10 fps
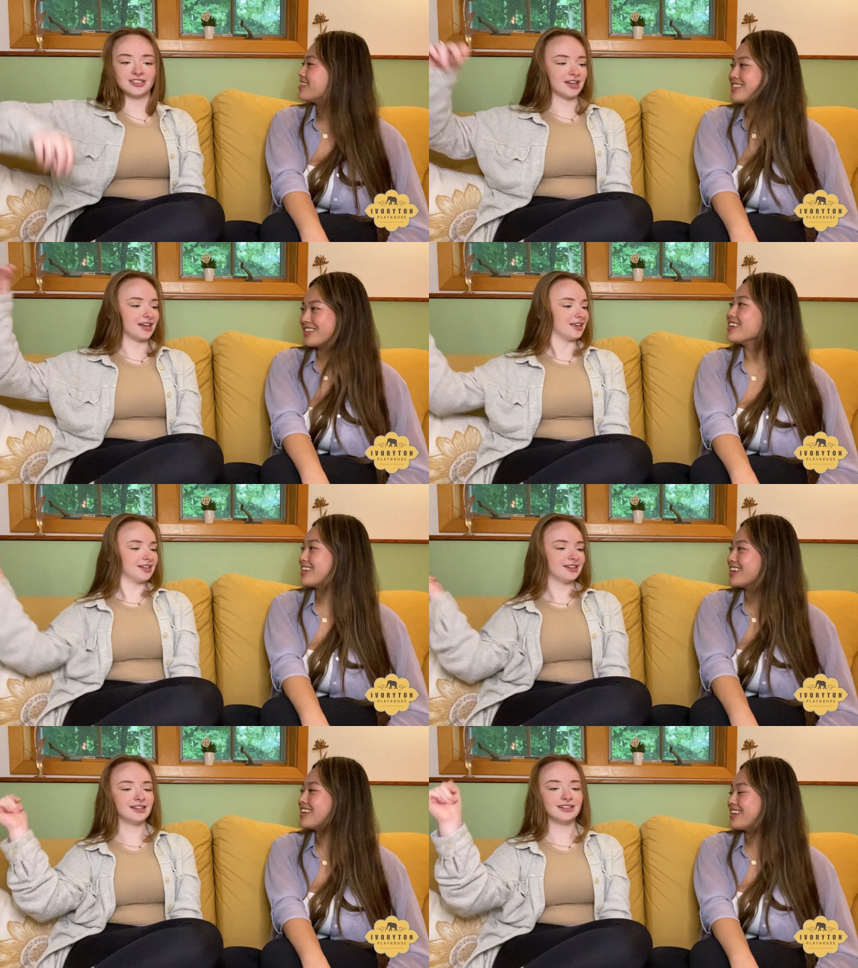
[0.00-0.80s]

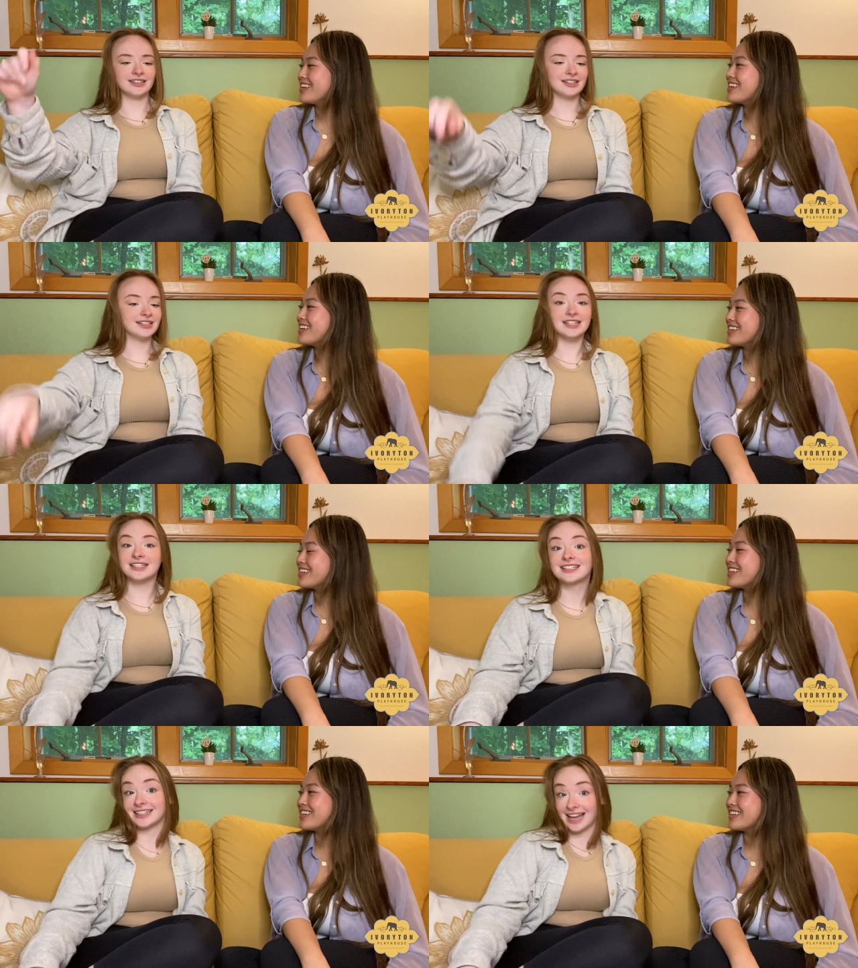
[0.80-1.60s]
Speaker 1: like
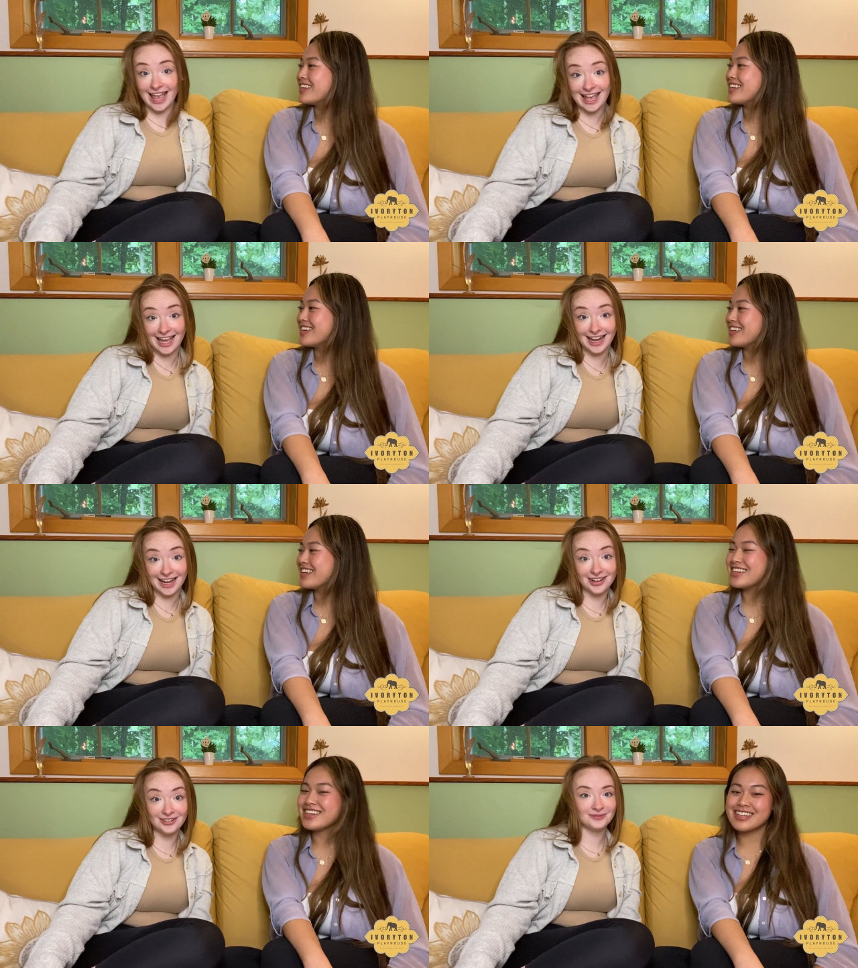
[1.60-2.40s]

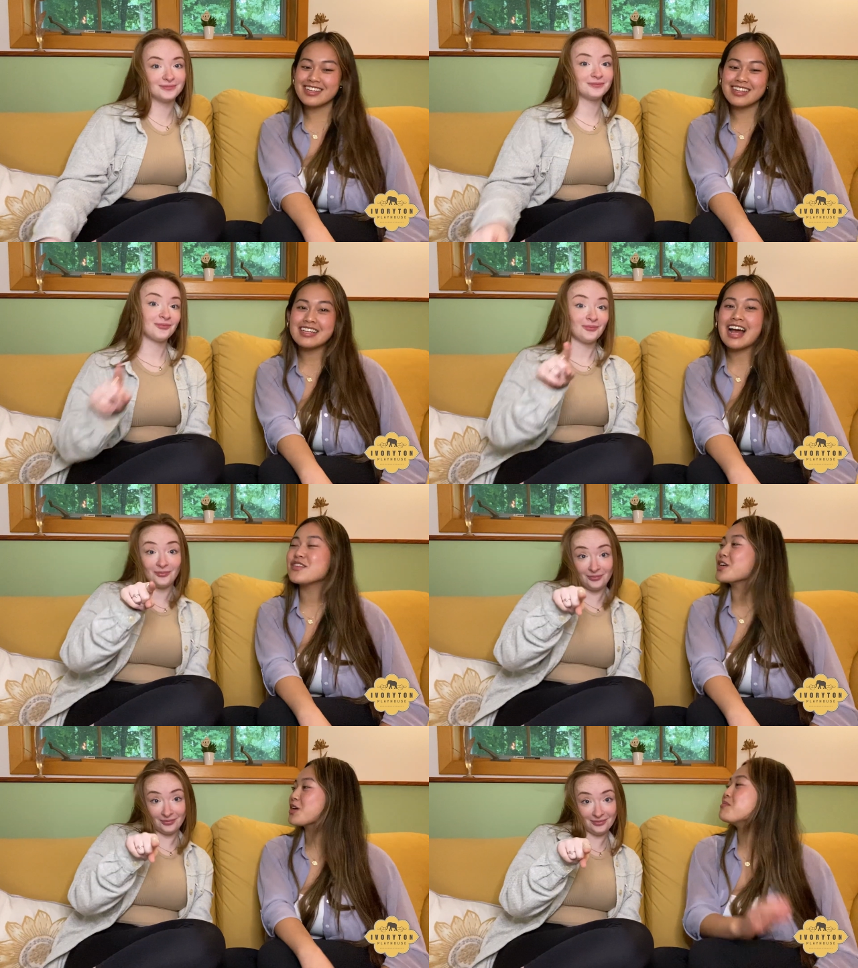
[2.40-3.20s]
slaying
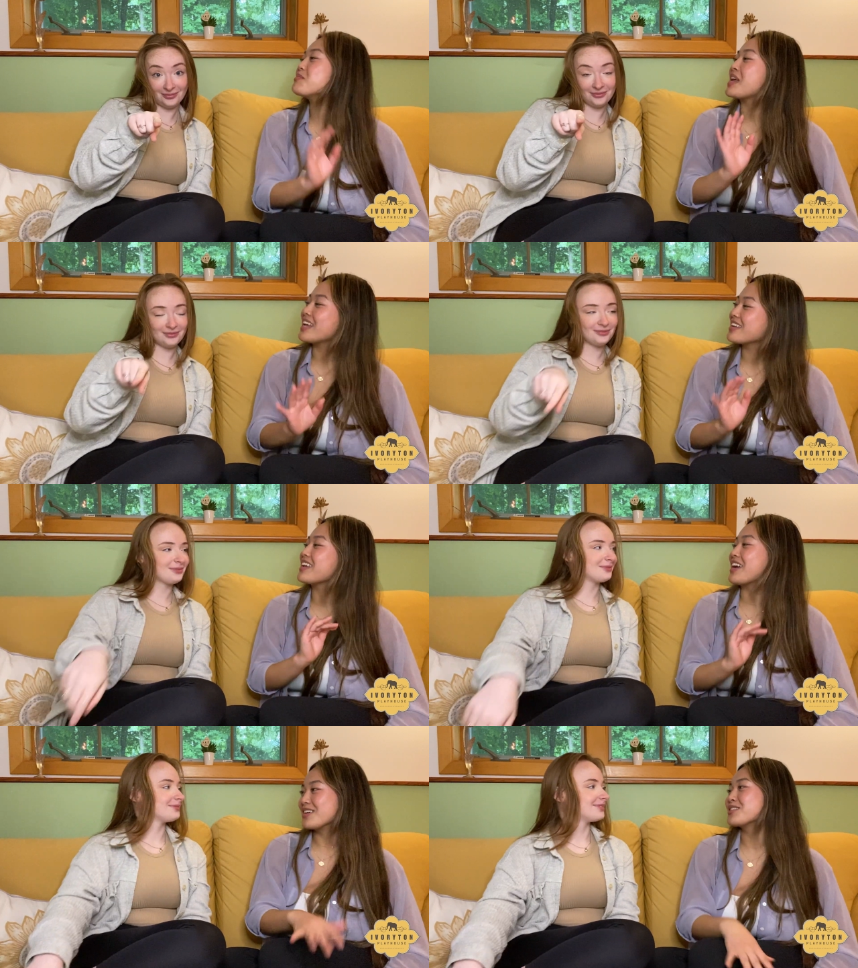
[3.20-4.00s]
Speaker 2: having her
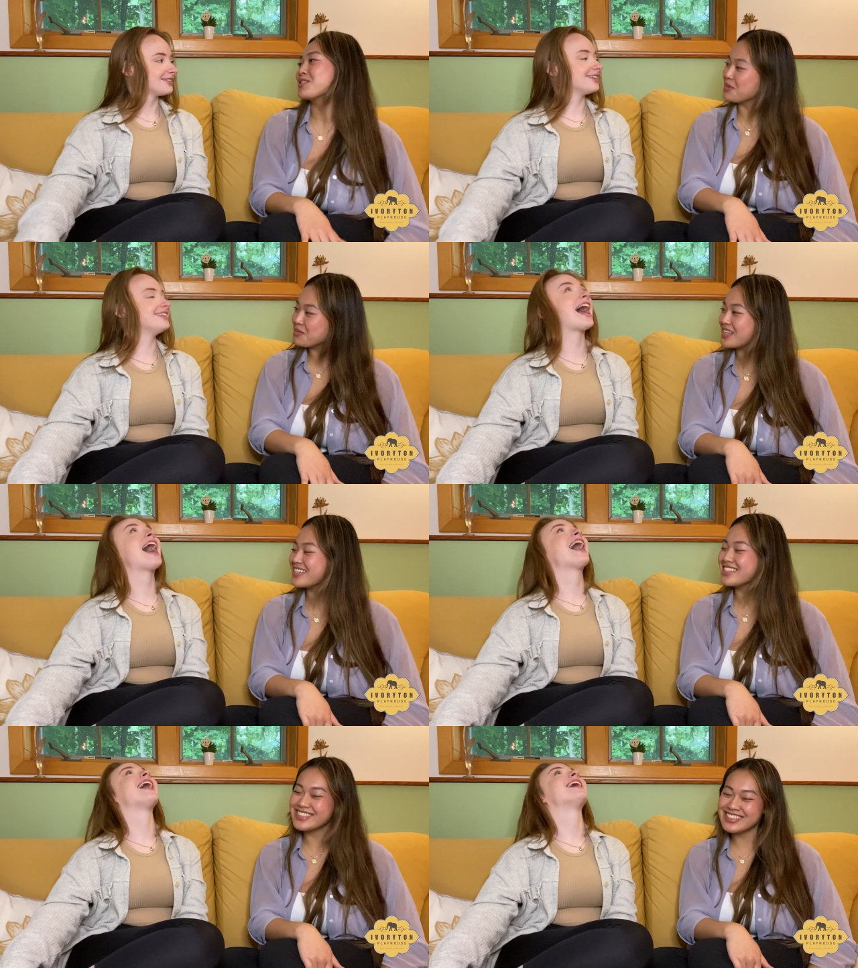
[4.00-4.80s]
main character moment.
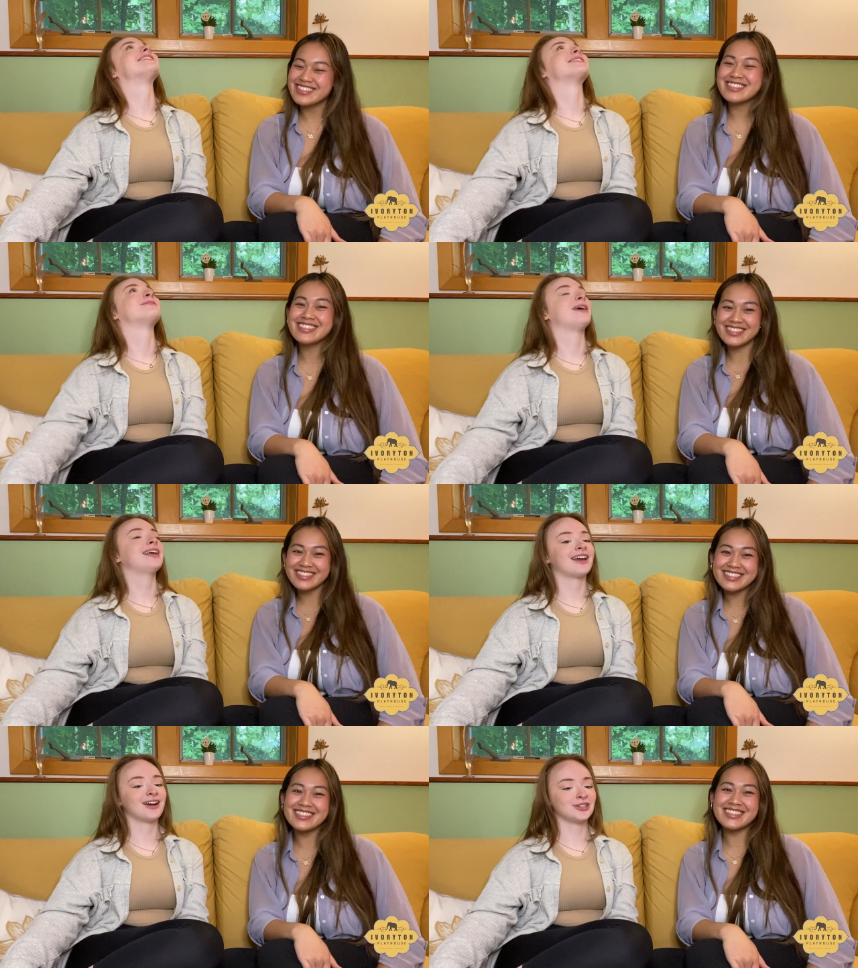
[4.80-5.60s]
Yes,
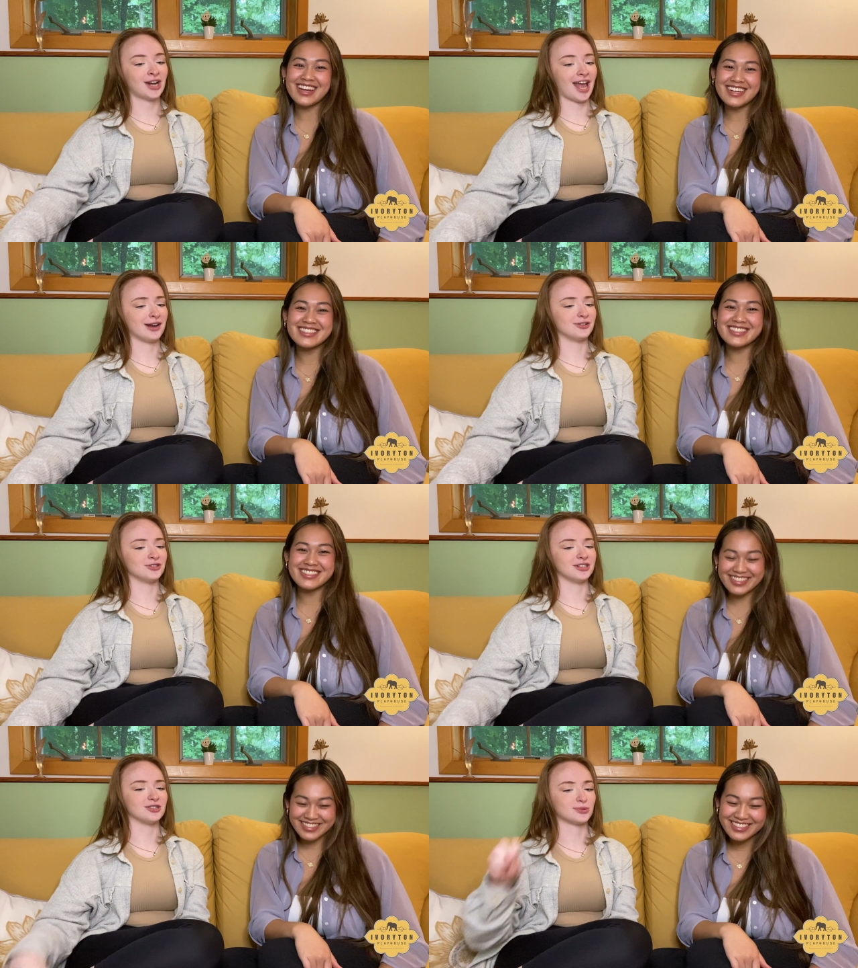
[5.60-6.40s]
Speaker 1: main character yes.
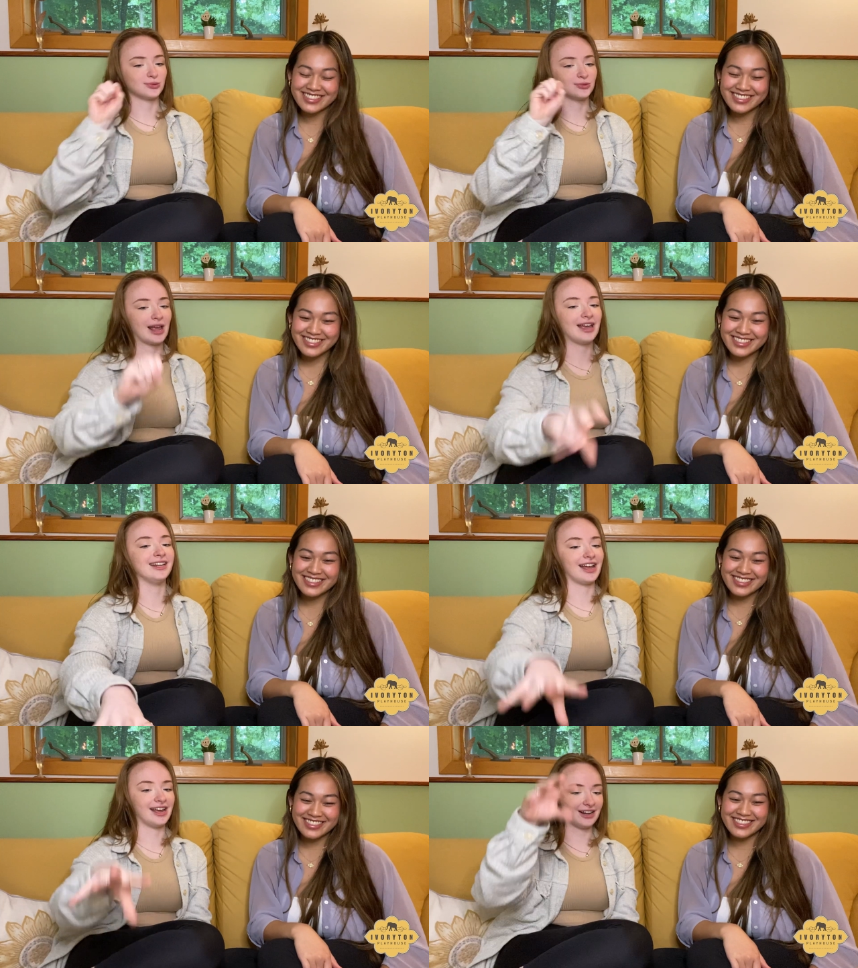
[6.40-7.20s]
energy is
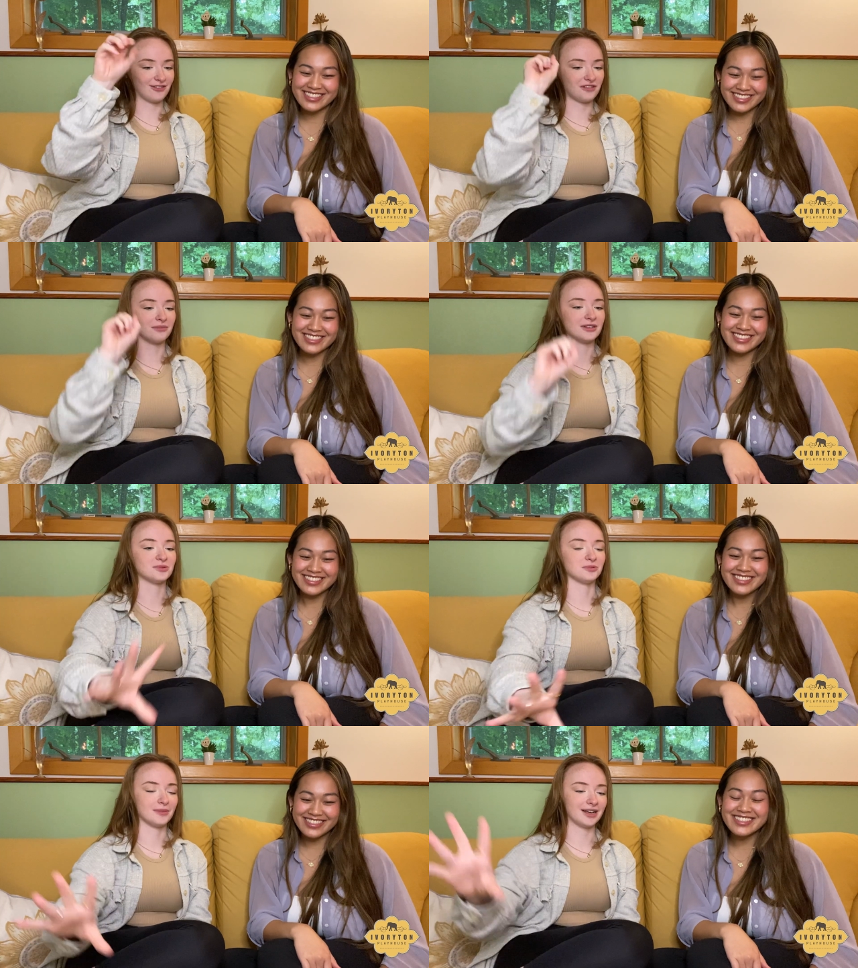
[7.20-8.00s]
radiating from
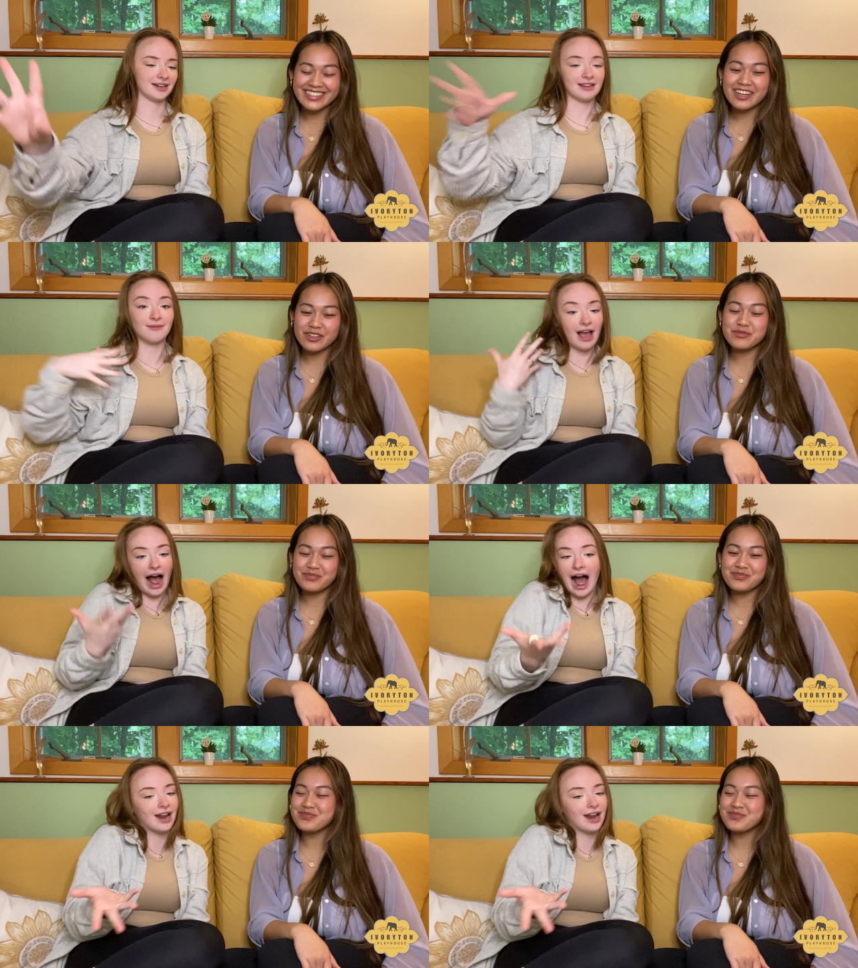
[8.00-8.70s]
this woman. You, I